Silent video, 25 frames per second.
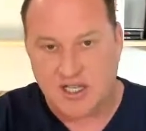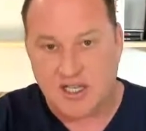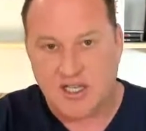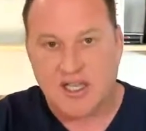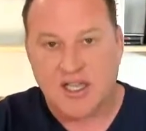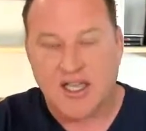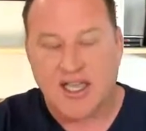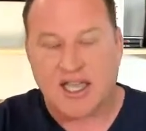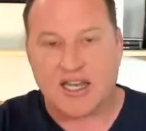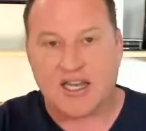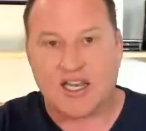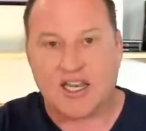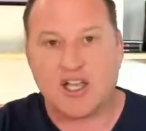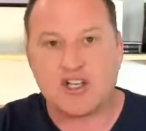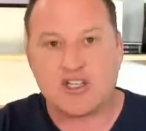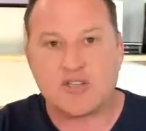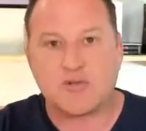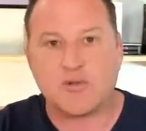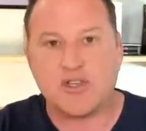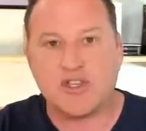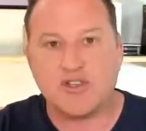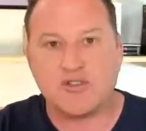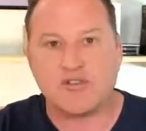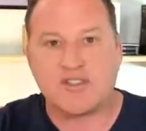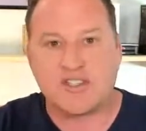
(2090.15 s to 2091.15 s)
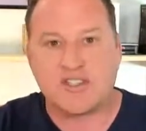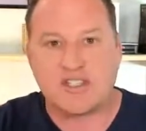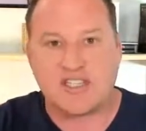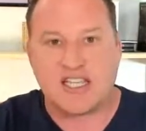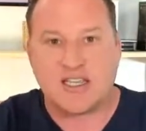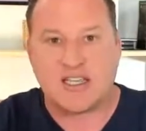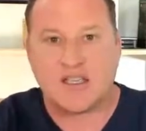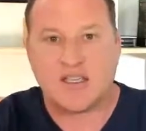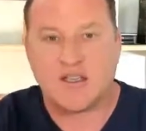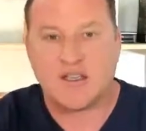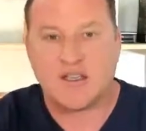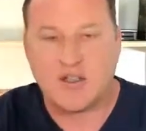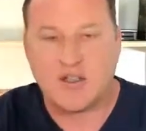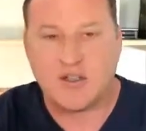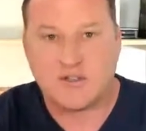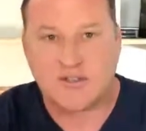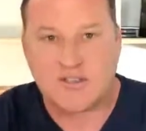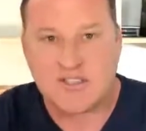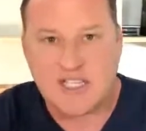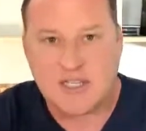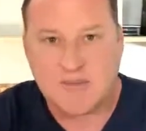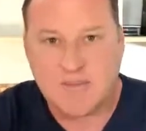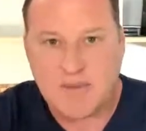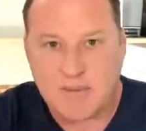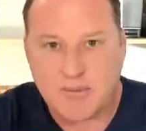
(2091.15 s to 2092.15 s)
And here's what you'll see
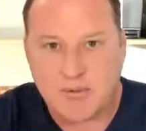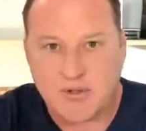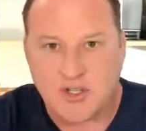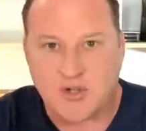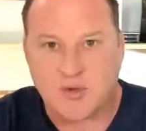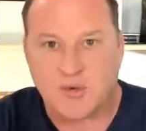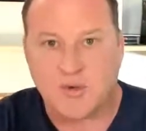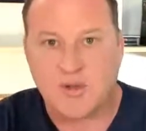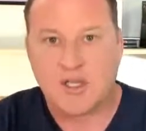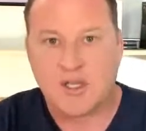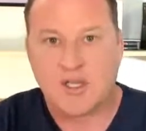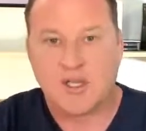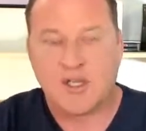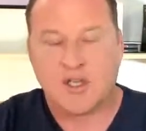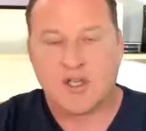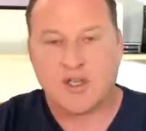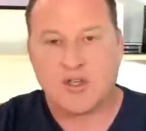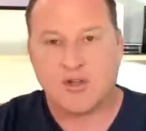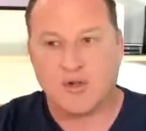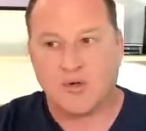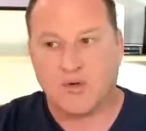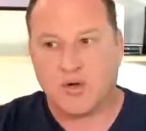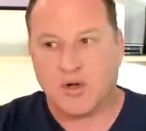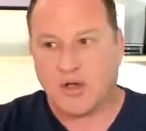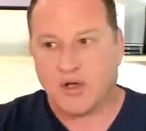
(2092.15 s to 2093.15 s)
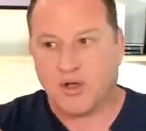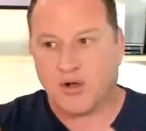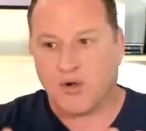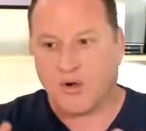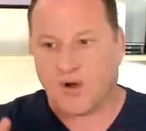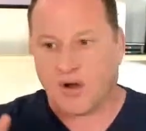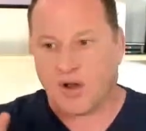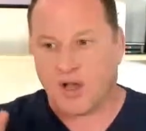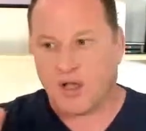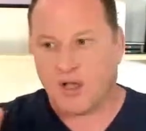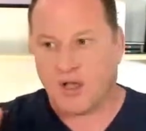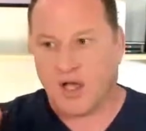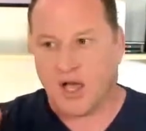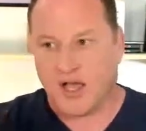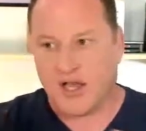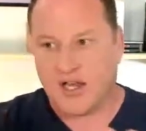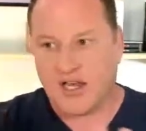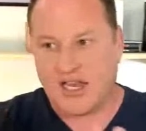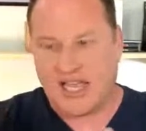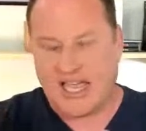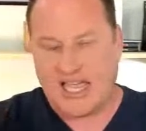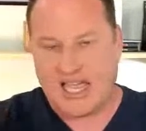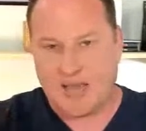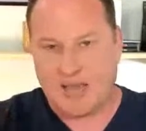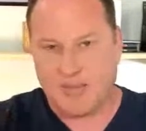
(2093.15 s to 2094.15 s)
people do who are
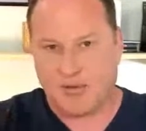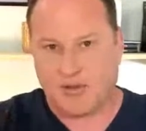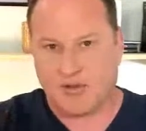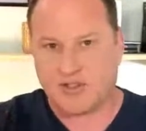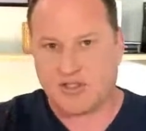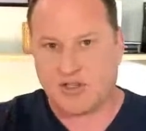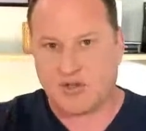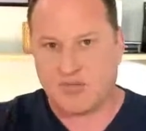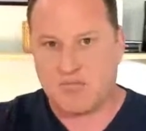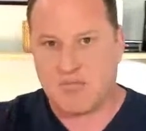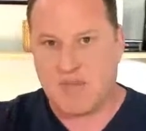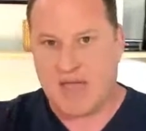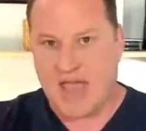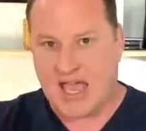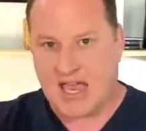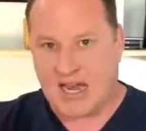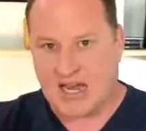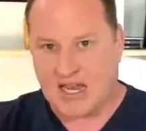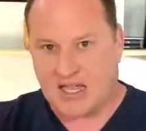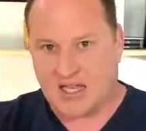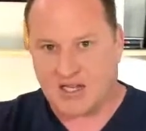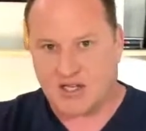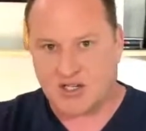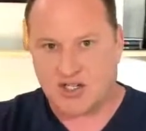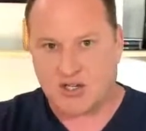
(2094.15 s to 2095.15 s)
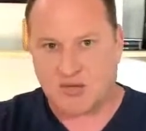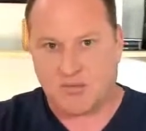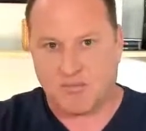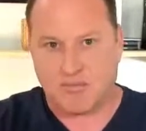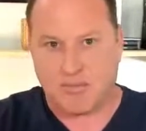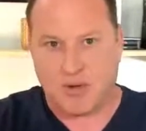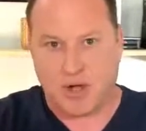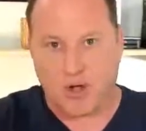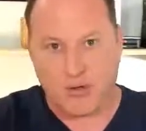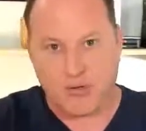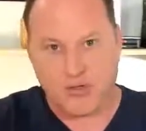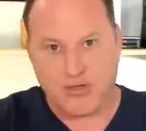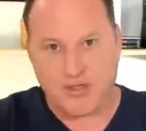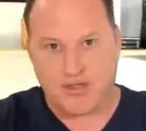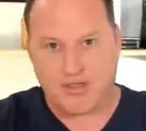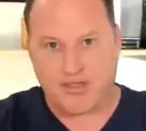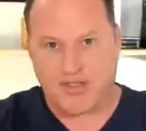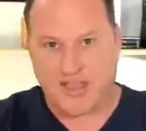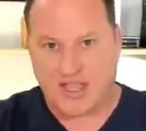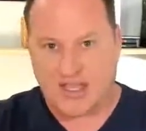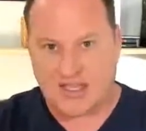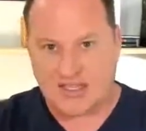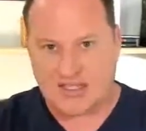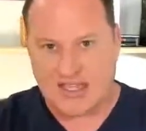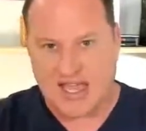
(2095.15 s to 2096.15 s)
unable to manage both
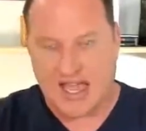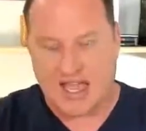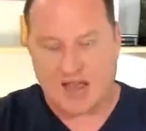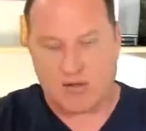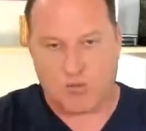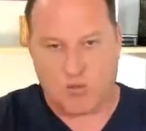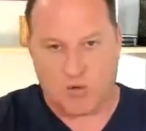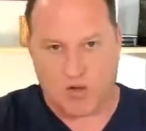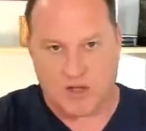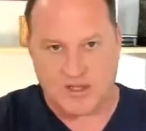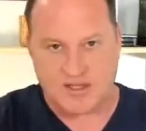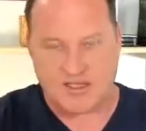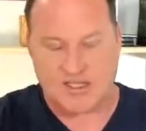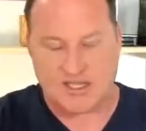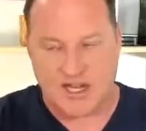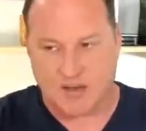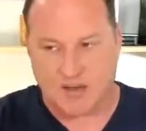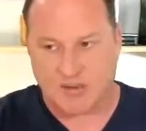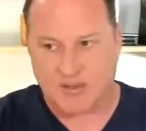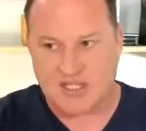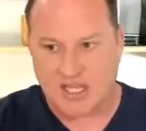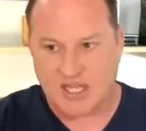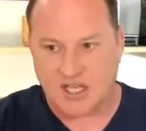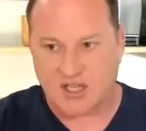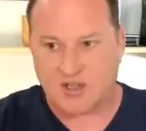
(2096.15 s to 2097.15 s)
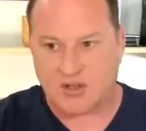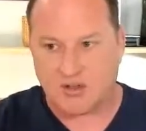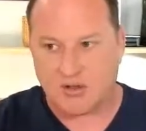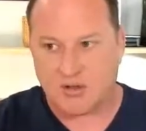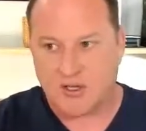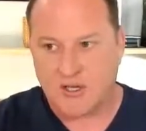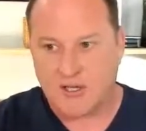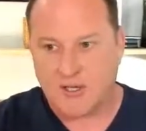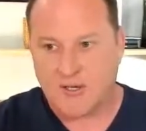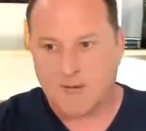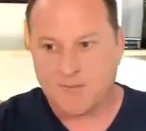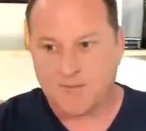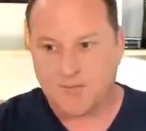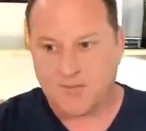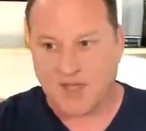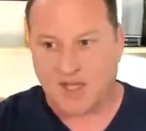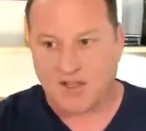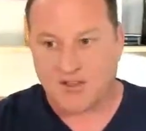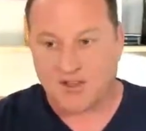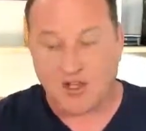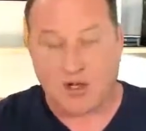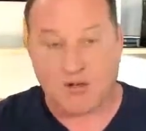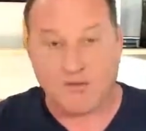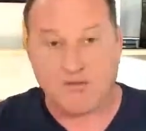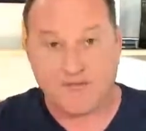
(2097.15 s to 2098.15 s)
things at once. And I'll tell you,
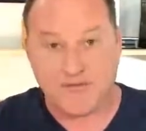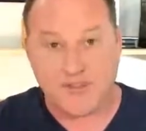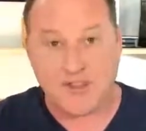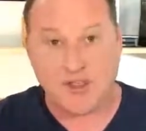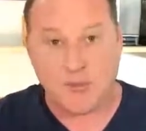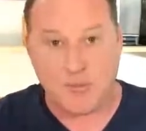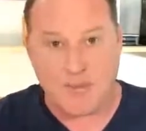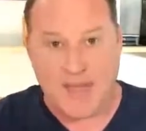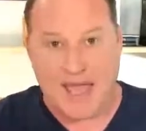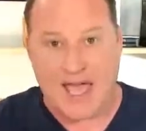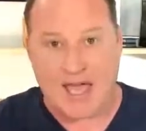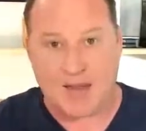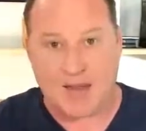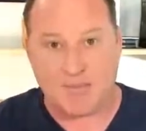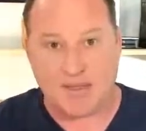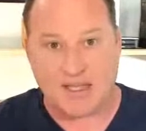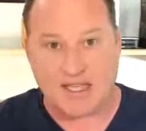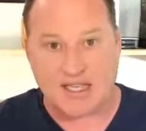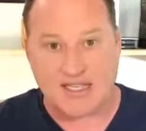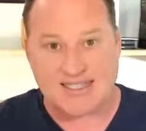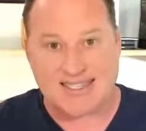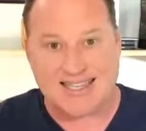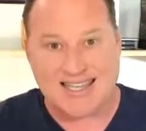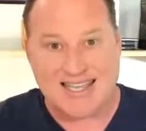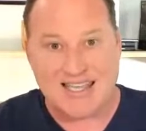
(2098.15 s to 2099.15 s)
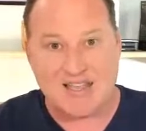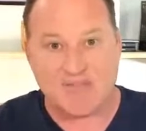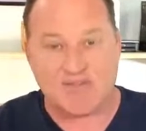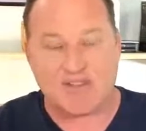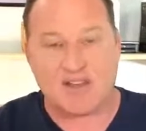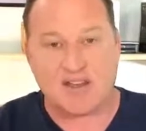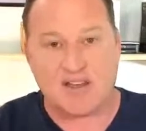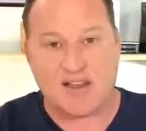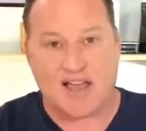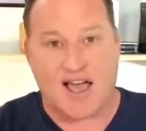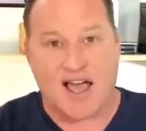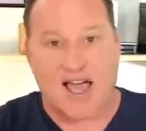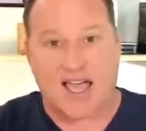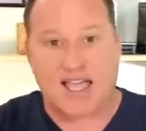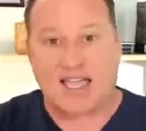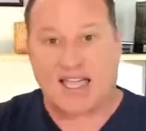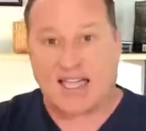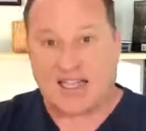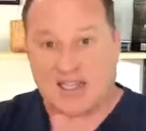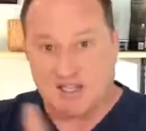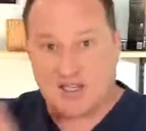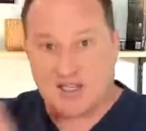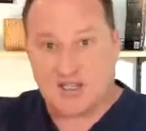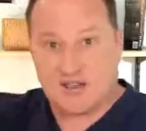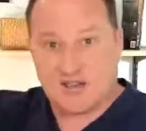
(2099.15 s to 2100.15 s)
don't feel bad, because even I
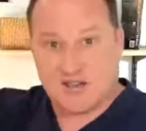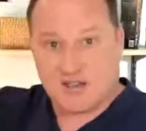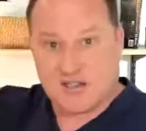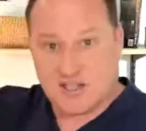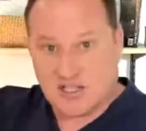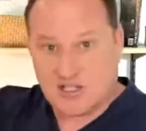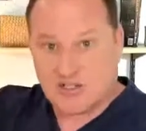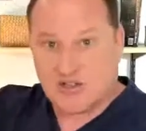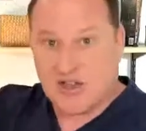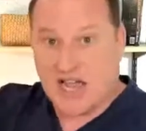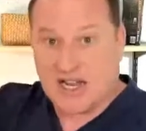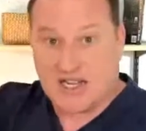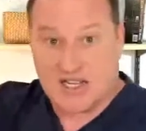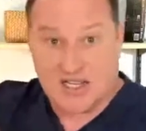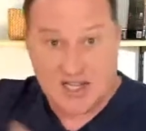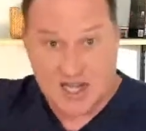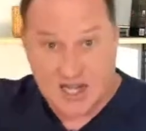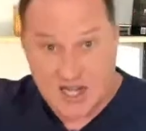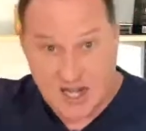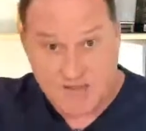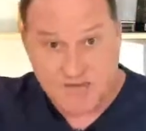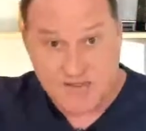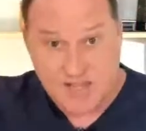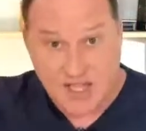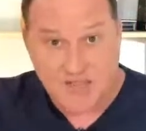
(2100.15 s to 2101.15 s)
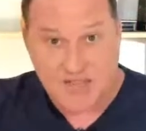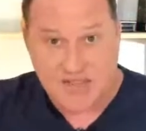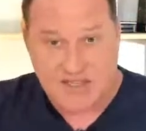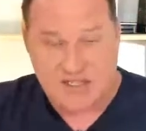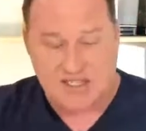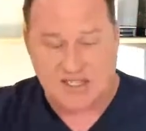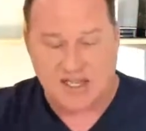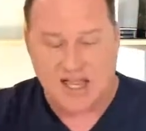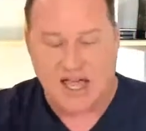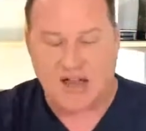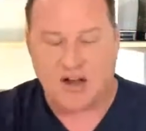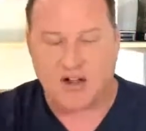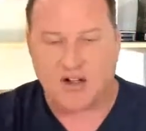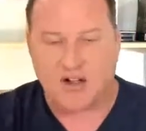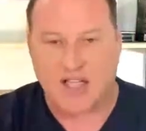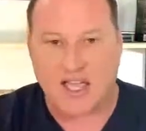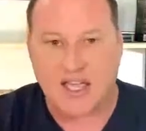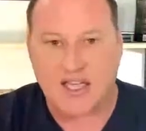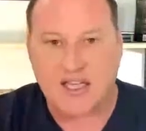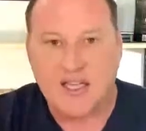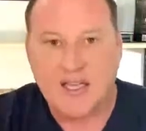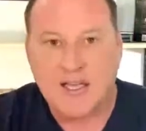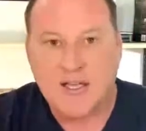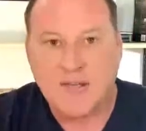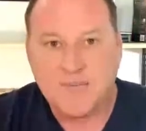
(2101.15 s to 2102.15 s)
get distracted, and I've done this a lot,
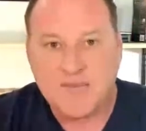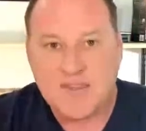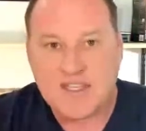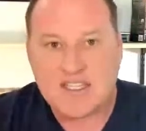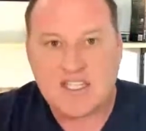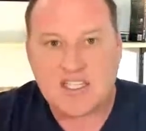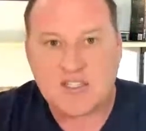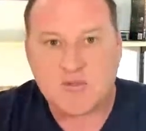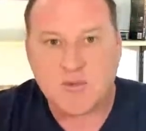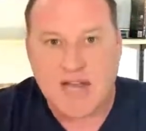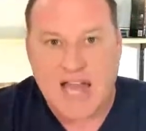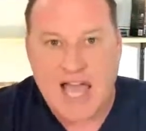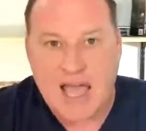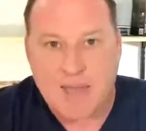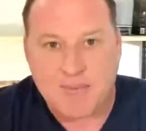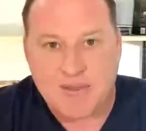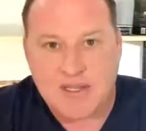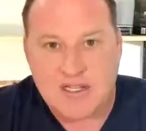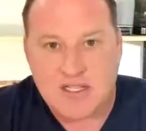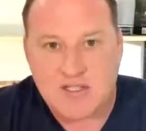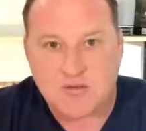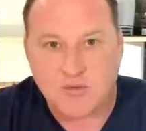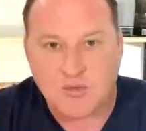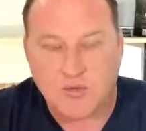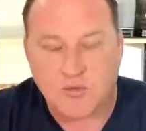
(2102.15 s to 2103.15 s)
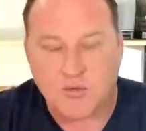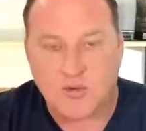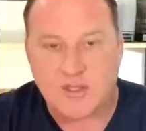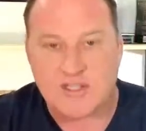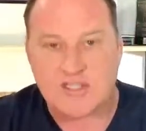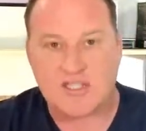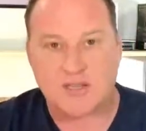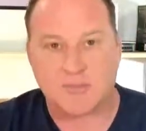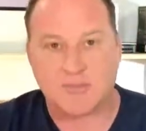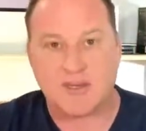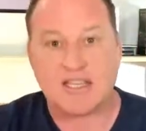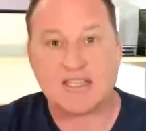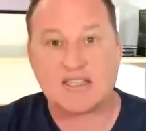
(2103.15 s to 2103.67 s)
okay? This is what happens when somebody's